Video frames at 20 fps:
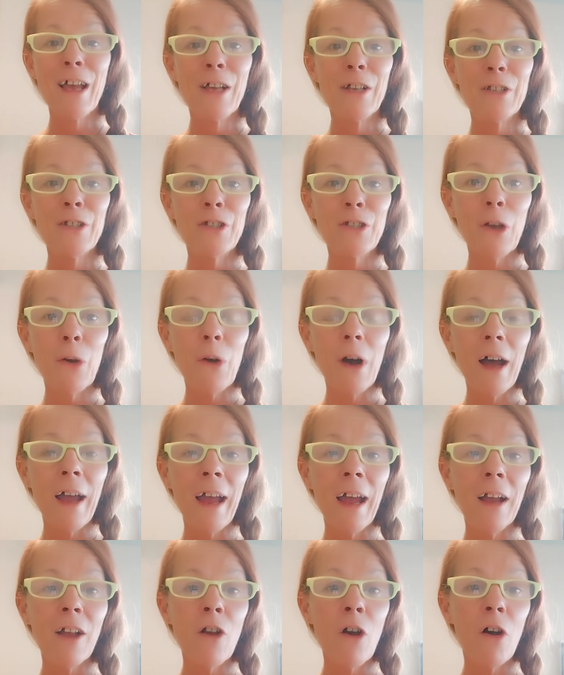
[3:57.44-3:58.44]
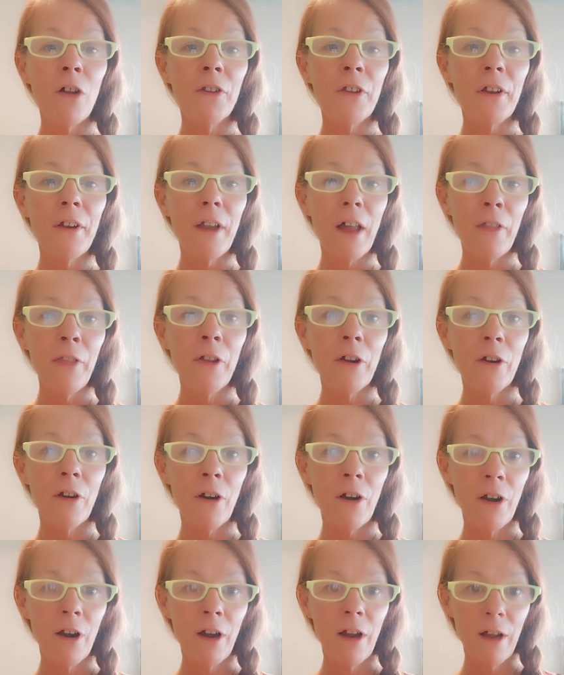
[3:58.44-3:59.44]
so I had called
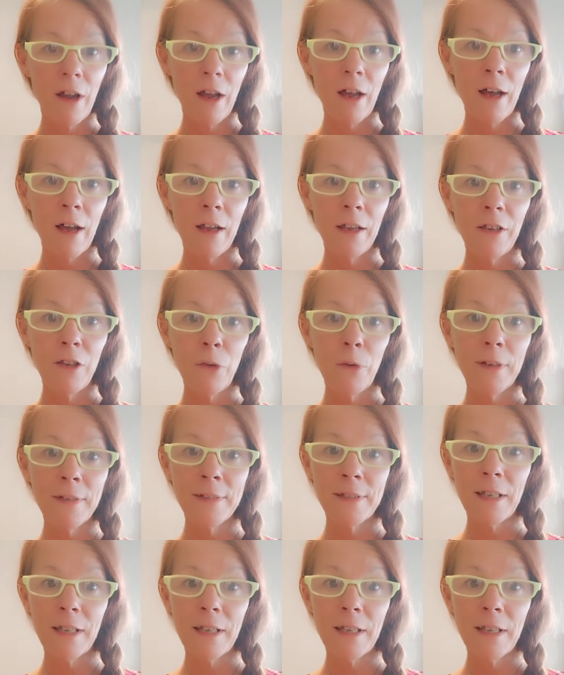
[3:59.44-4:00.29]
another U.S.